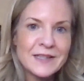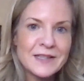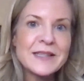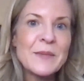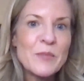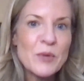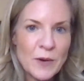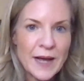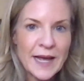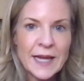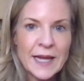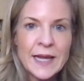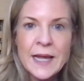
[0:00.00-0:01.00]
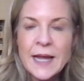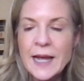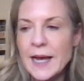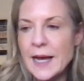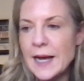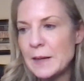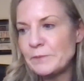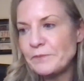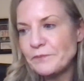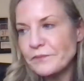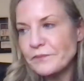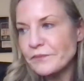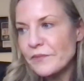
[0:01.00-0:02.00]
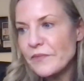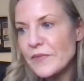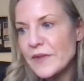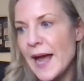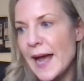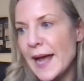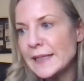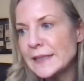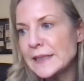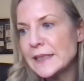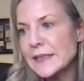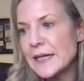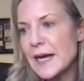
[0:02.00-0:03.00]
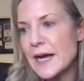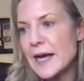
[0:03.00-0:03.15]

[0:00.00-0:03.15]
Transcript: is a simple way. And